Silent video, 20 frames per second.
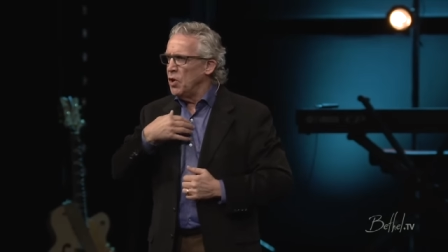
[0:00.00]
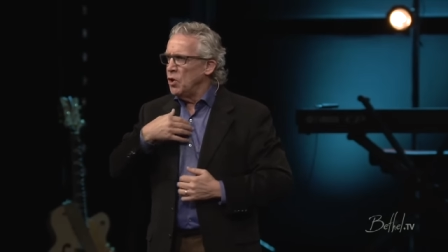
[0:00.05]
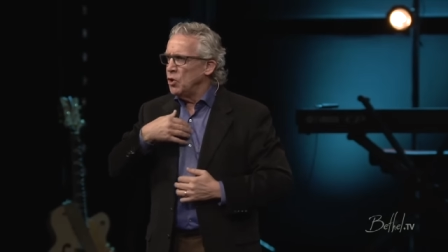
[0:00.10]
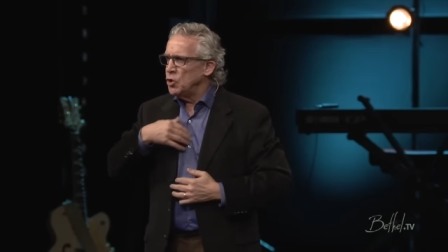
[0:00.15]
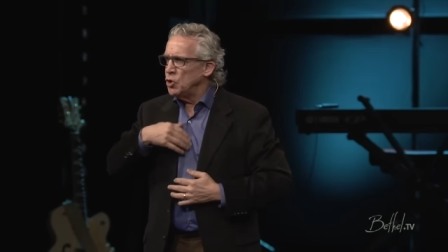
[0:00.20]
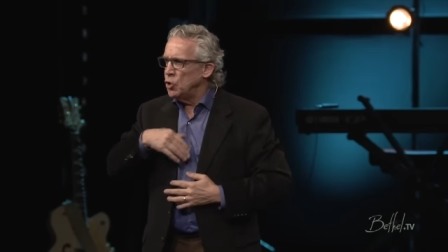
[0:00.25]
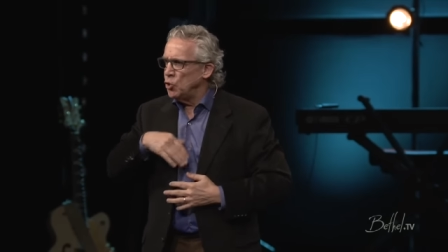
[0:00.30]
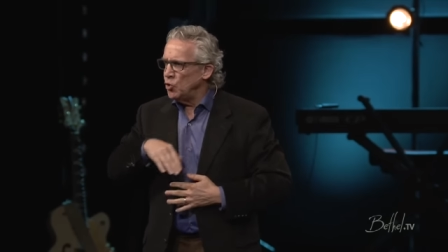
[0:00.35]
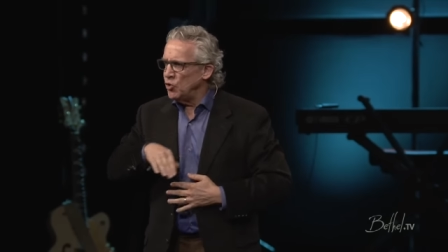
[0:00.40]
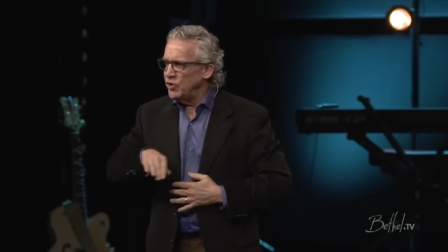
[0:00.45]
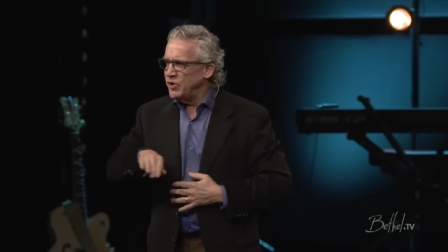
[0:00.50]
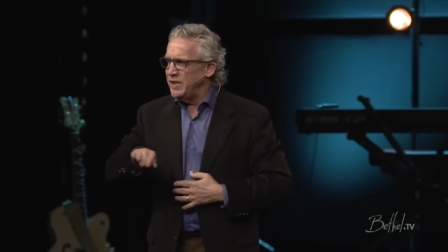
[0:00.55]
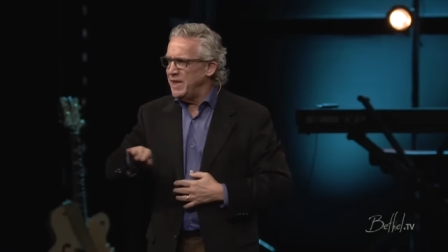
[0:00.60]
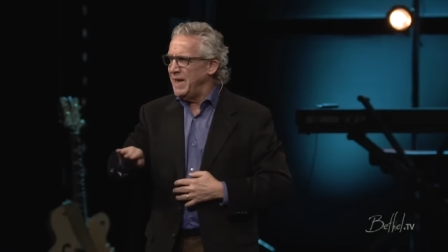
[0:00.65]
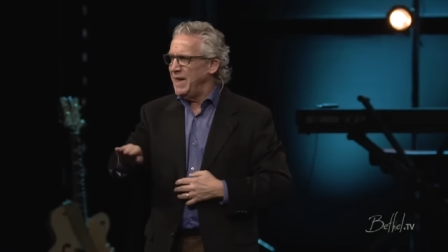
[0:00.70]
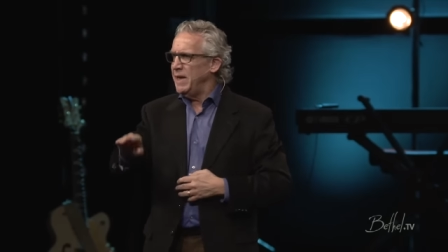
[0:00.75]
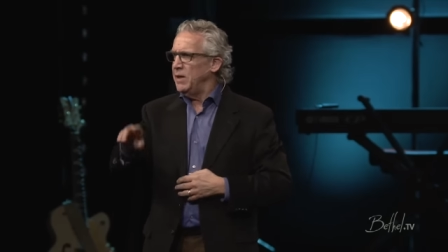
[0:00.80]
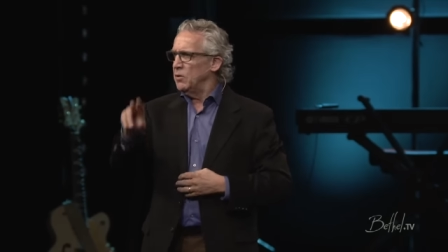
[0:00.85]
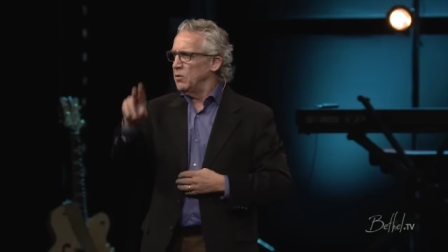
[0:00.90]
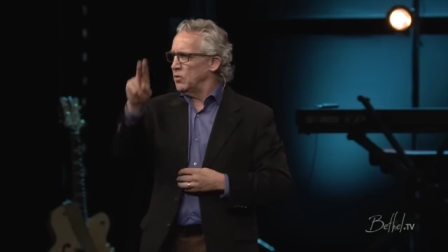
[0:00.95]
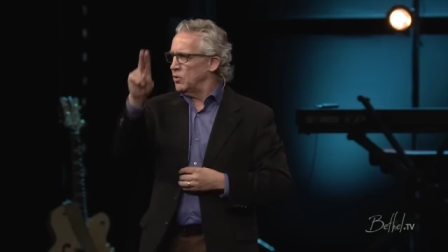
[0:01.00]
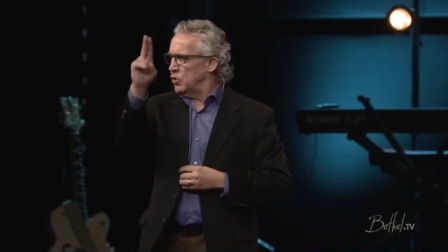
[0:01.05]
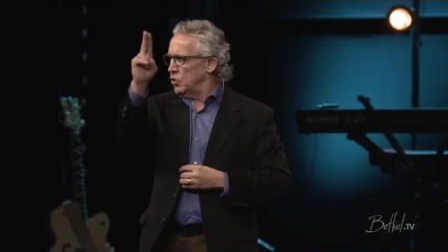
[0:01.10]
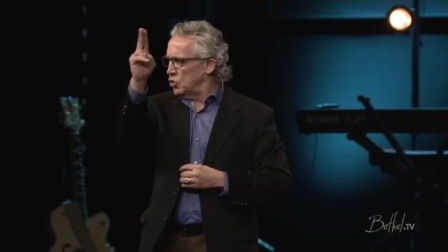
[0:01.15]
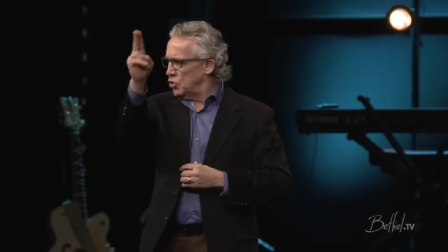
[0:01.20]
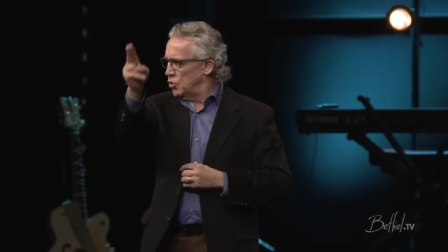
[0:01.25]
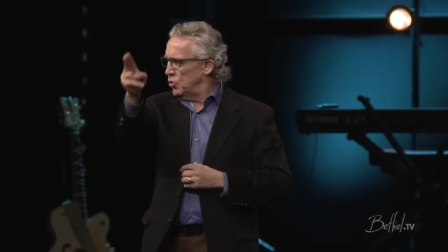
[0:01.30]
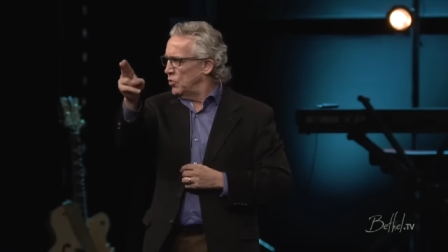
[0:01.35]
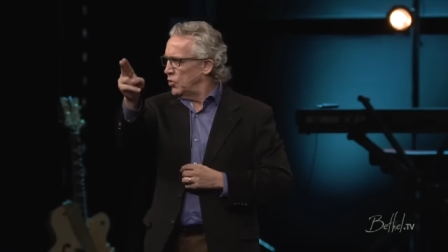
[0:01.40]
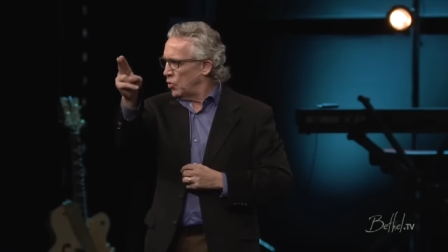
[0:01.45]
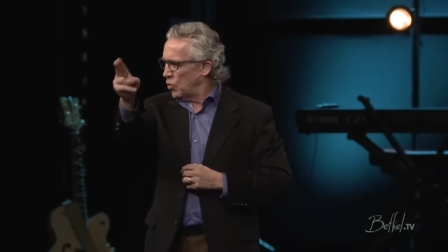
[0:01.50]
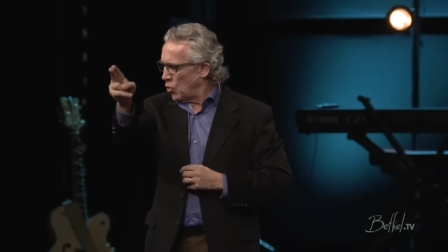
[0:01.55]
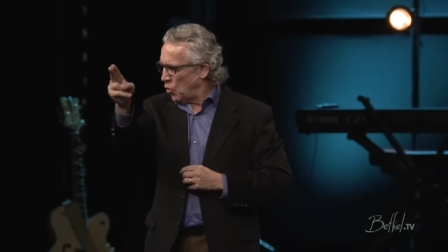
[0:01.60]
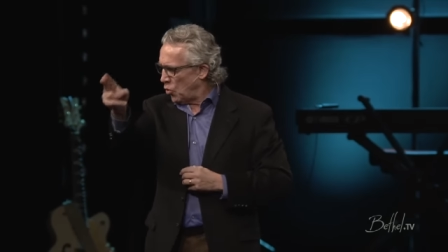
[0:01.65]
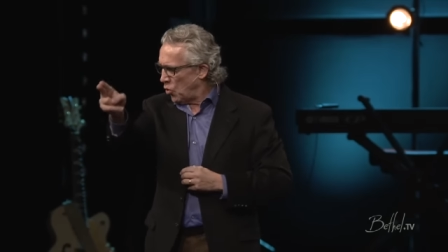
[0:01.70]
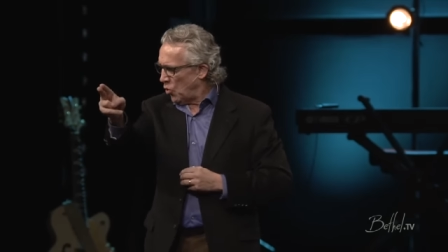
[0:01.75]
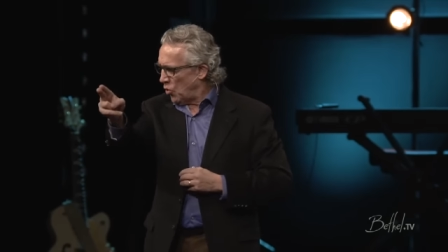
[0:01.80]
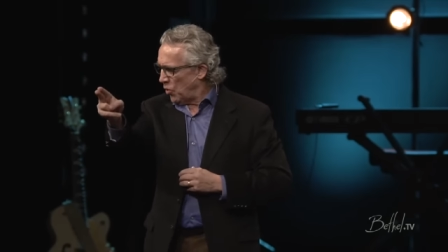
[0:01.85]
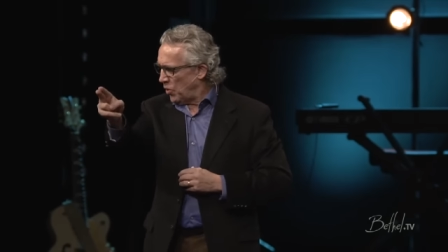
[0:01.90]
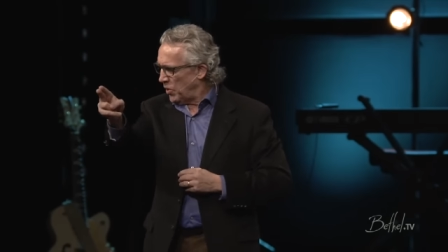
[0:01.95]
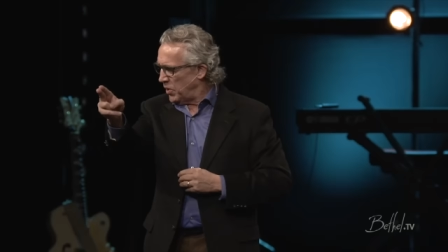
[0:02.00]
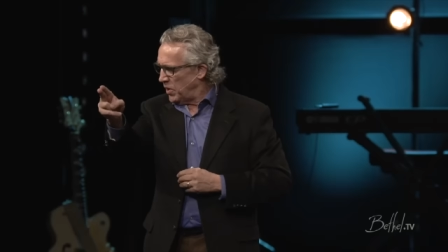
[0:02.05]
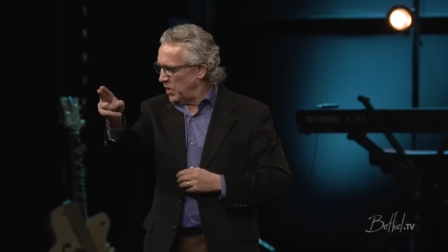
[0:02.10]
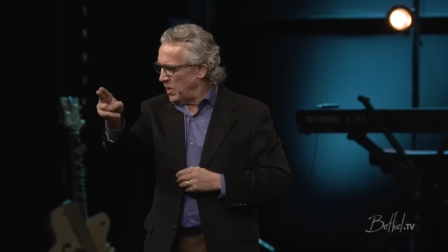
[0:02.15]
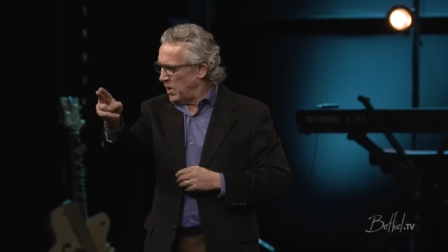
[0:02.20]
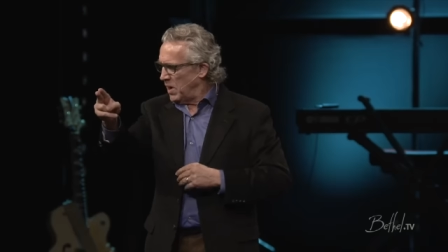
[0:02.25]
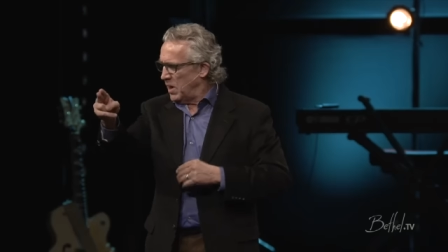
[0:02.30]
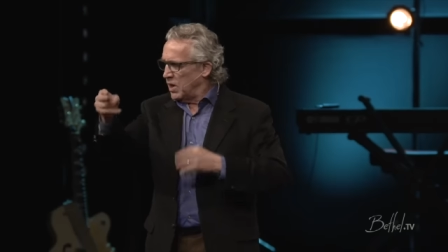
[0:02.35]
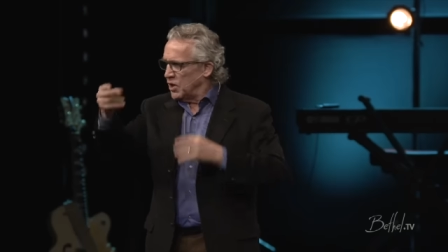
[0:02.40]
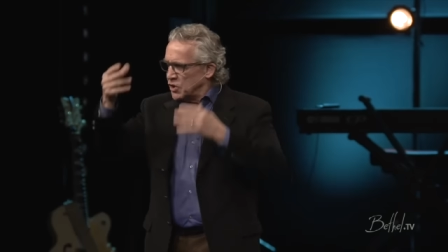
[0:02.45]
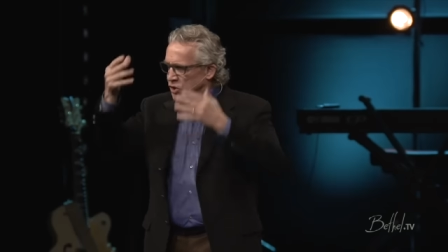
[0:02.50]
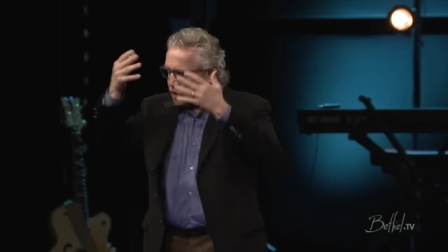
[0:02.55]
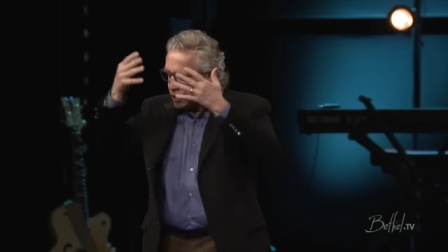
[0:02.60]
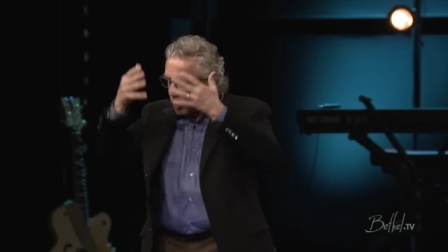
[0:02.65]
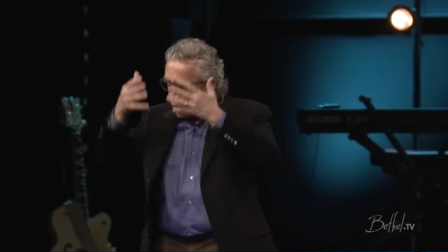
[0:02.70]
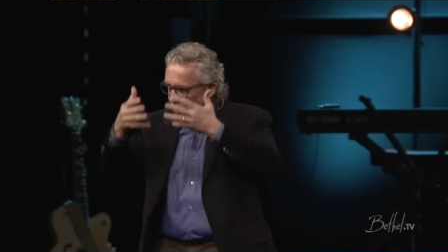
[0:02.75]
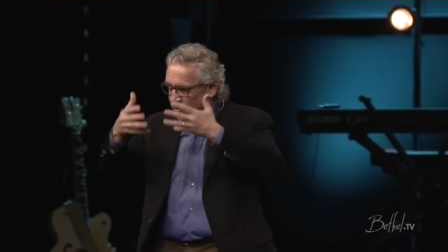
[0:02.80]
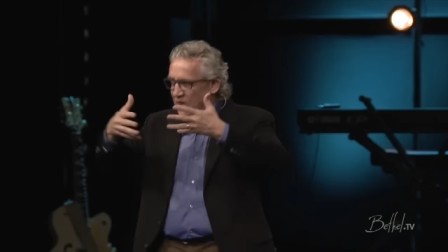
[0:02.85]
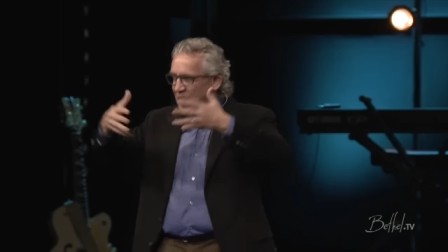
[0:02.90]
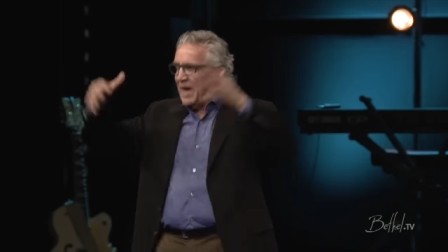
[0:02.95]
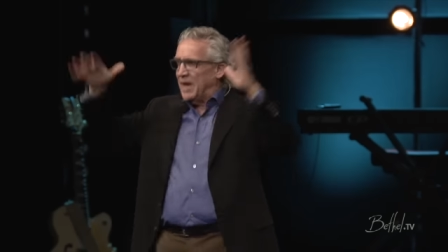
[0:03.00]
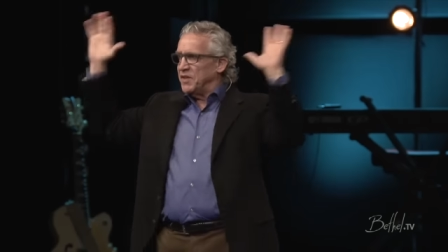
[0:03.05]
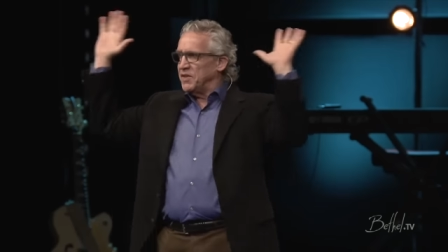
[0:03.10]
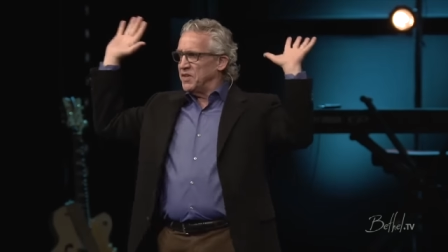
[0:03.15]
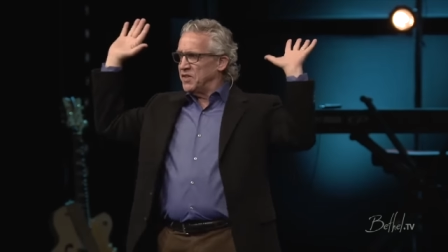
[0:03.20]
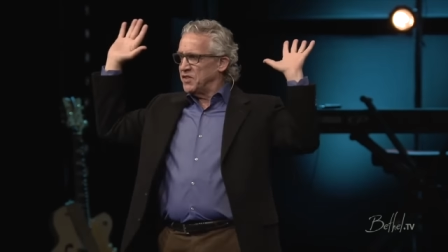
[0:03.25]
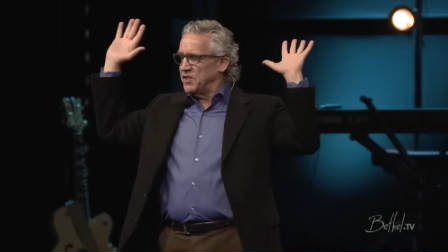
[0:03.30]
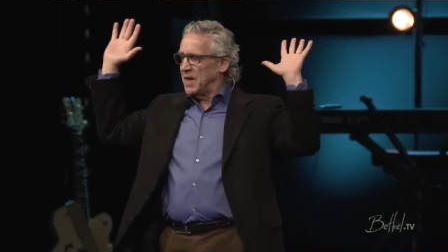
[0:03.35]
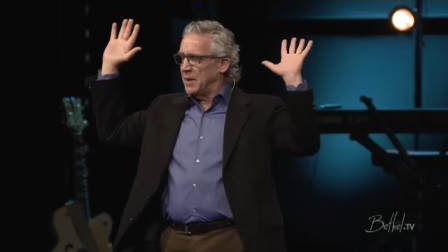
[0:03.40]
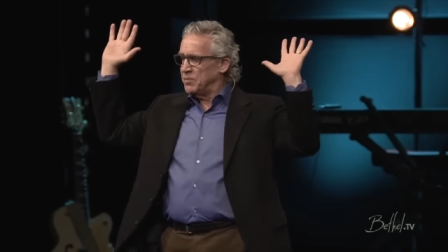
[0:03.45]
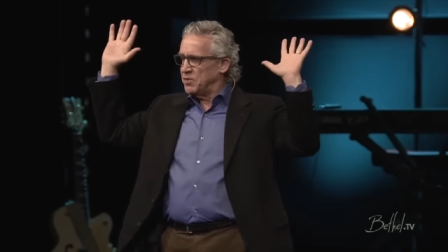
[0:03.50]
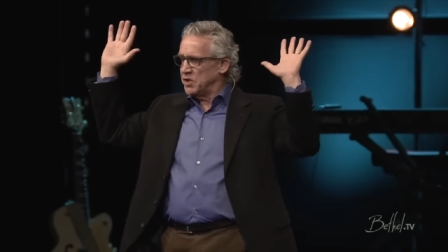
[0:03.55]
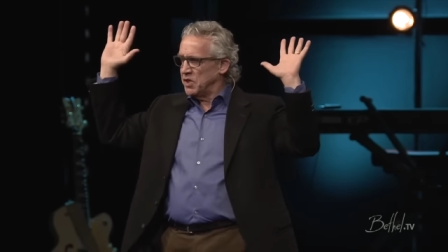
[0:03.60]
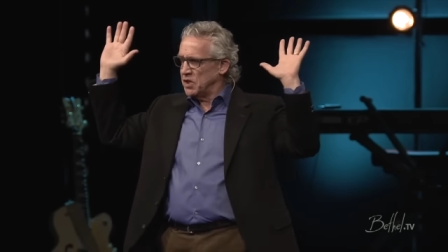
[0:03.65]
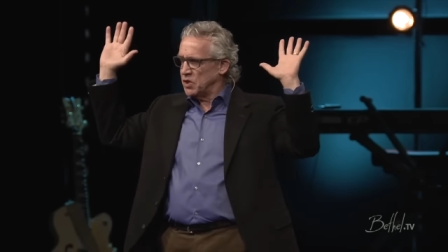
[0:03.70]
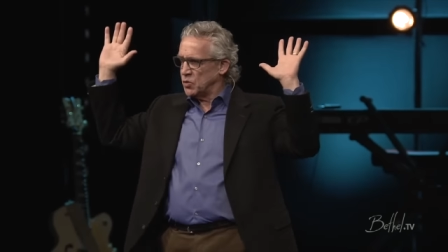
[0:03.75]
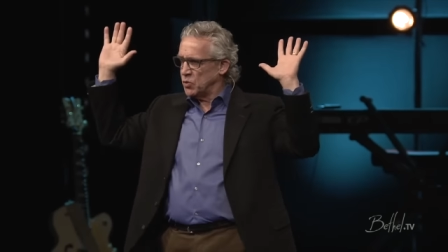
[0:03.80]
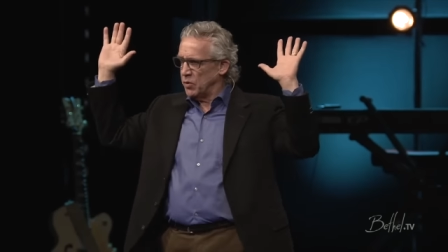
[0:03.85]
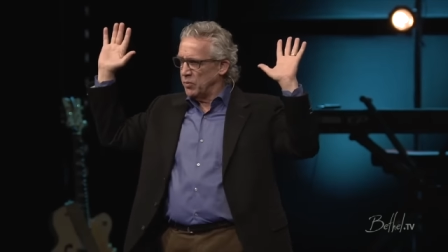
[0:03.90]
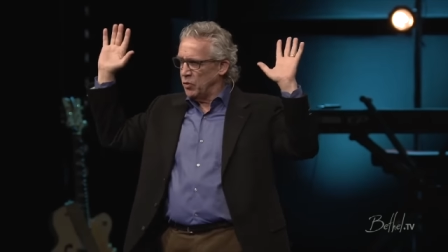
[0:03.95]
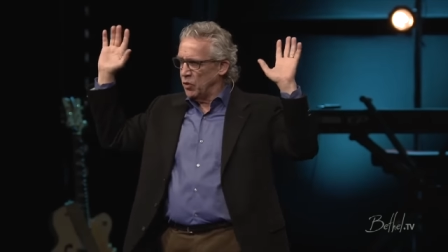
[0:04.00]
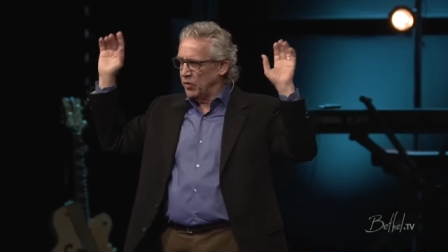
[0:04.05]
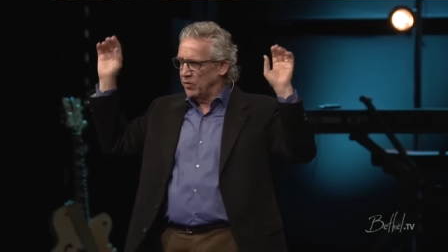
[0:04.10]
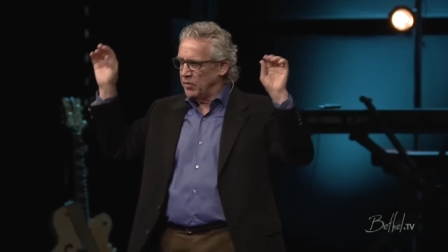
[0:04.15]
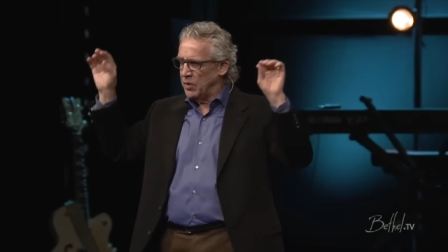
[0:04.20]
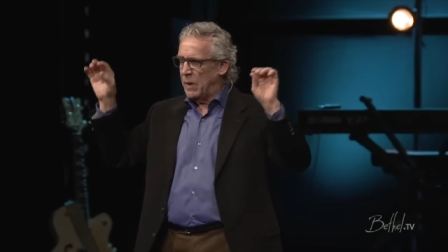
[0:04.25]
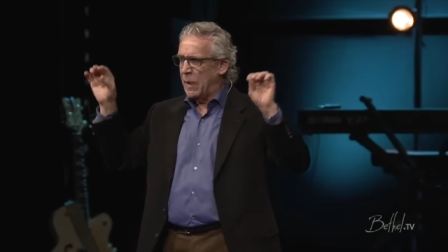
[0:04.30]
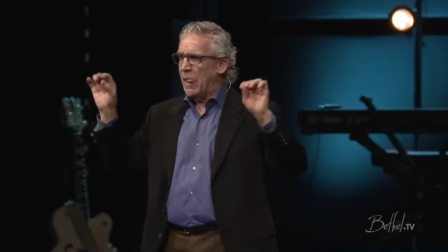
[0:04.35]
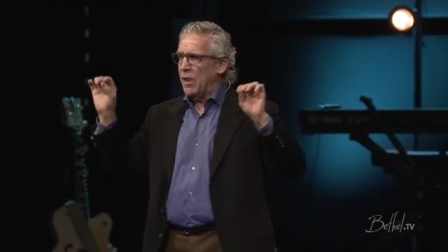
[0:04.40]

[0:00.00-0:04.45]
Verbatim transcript: to yield to the Lord so that deception is removed.